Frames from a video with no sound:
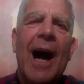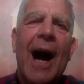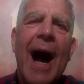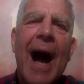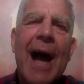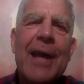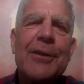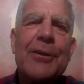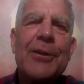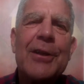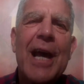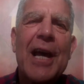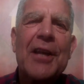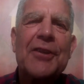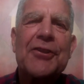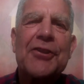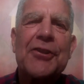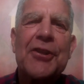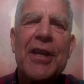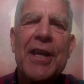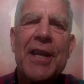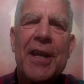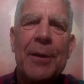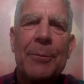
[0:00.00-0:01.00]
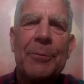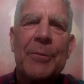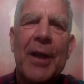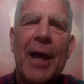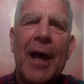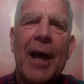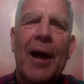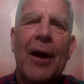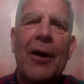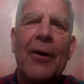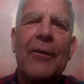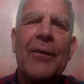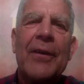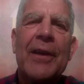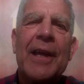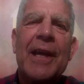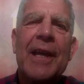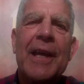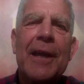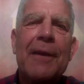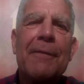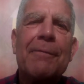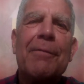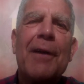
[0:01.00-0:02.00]
I do not see him now.
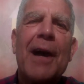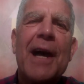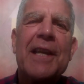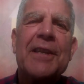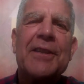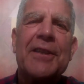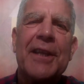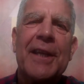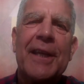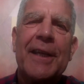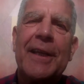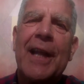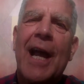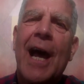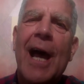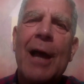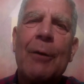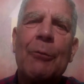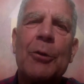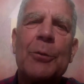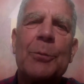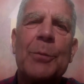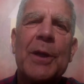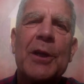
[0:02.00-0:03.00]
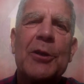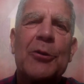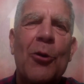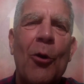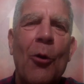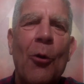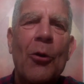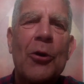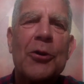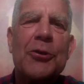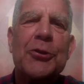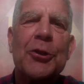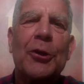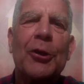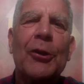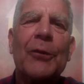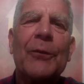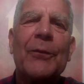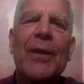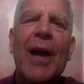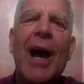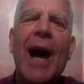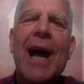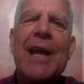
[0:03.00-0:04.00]
If I did, I would be
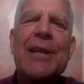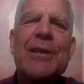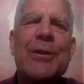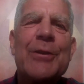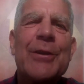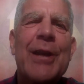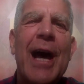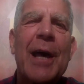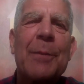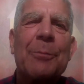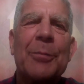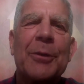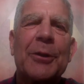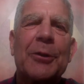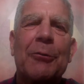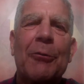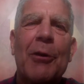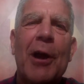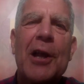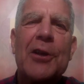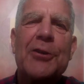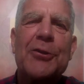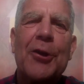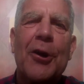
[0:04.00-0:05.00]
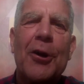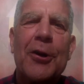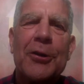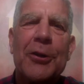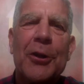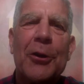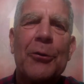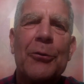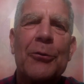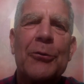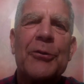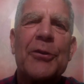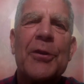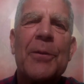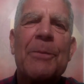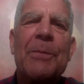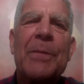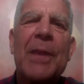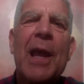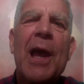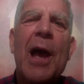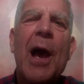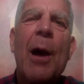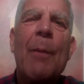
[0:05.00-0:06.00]
cordial. I do not begrudge our youth,
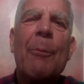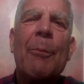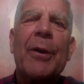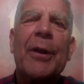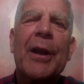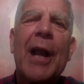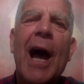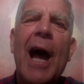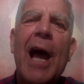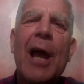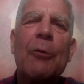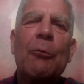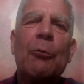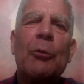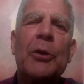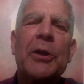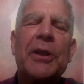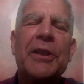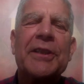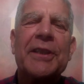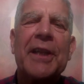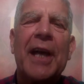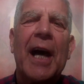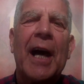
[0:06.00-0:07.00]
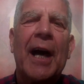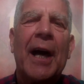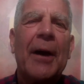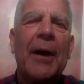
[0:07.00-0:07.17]
but I would